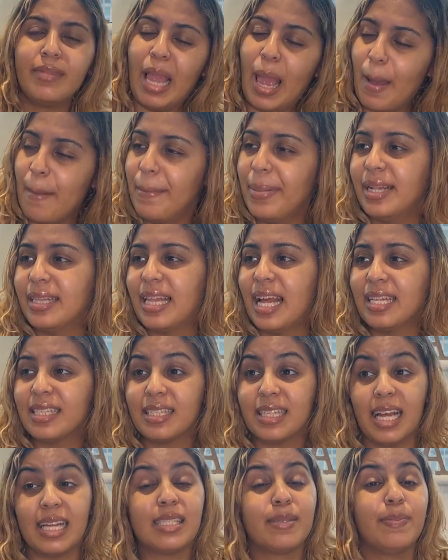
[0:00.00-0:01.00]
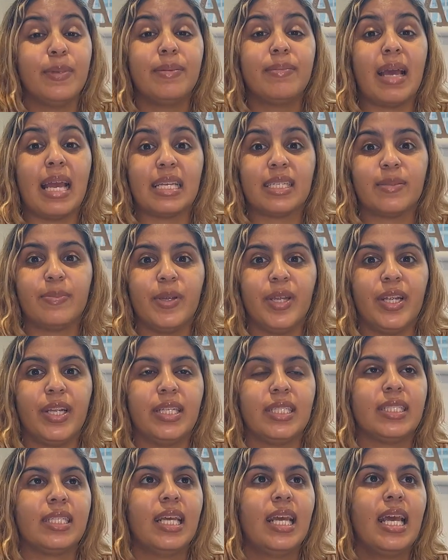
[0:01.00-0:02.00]
but that's been my
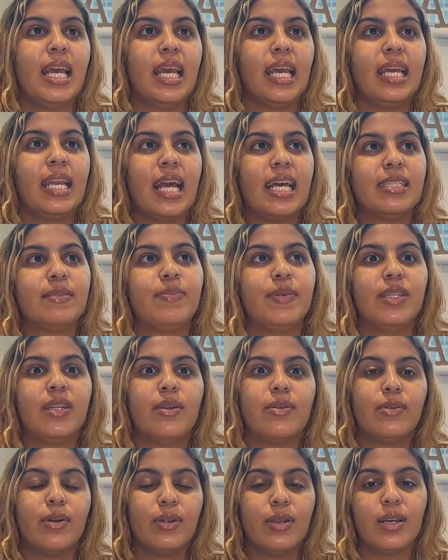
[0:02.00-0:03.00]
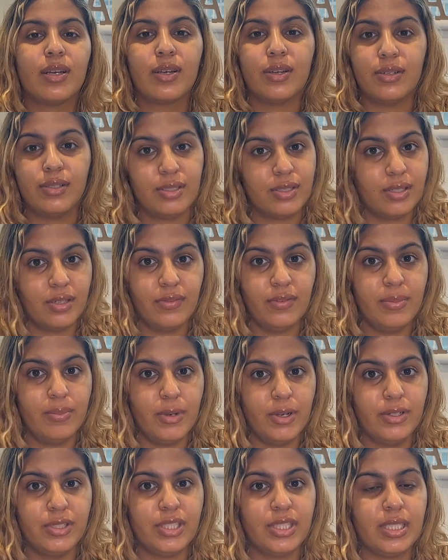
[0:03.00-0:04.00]
experience. It has been a roller coaster of
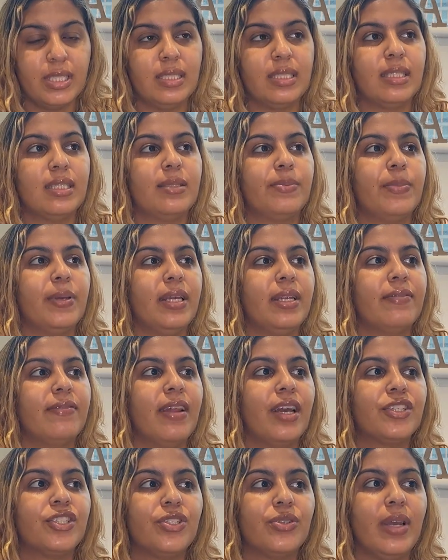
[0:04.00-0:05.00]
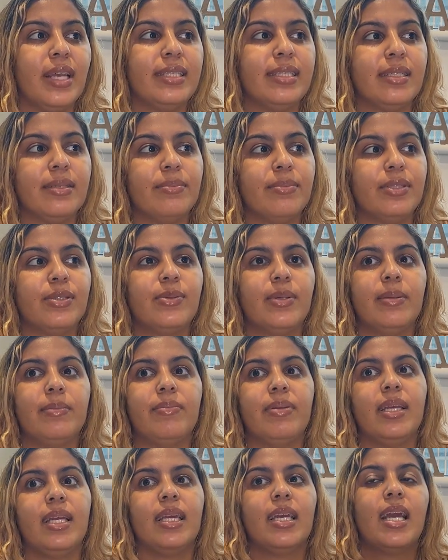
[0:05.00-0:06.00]
emotions. It's been fluctuating between
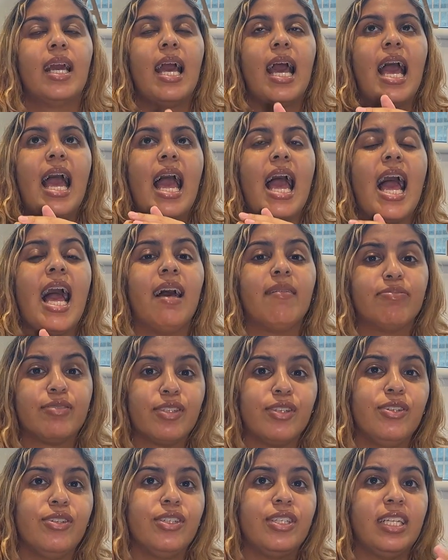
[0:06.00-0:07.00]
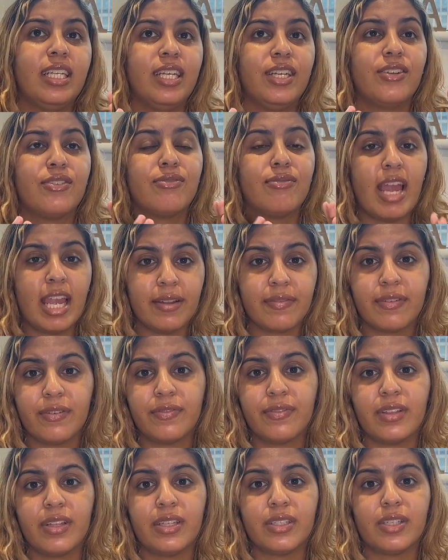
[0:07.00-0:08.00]
being absolutely grateful
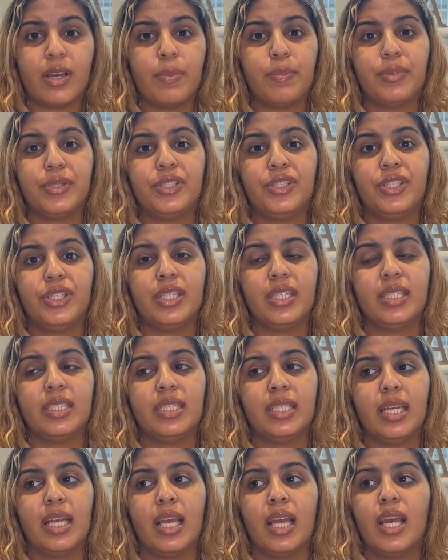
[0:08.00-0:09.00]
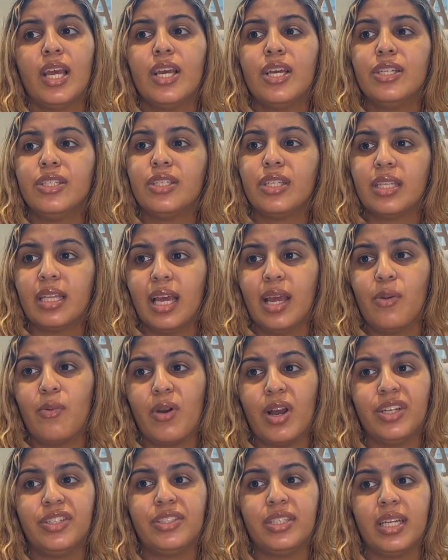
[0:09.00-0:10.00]
for this opportunity to then
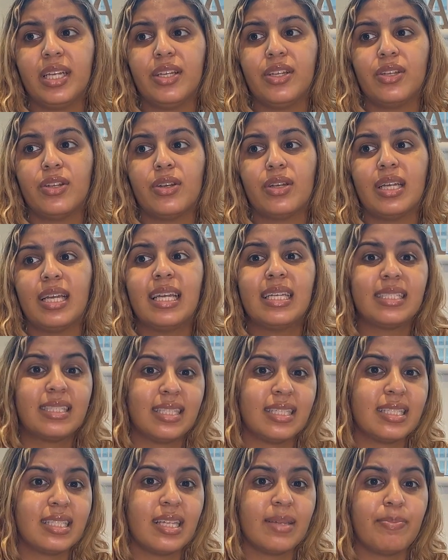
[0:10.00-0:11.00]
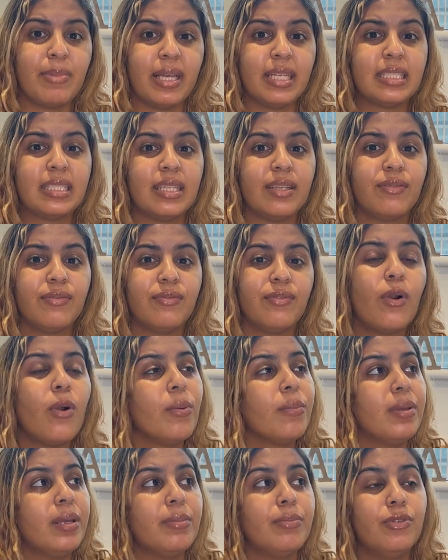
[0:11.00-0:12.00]
wondering, is this the best thing for
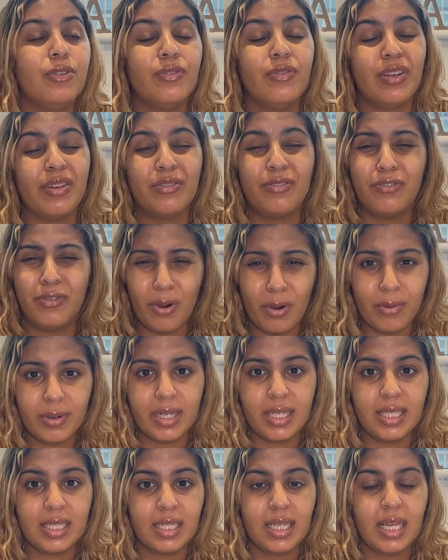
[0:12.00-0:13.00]
me moving forward?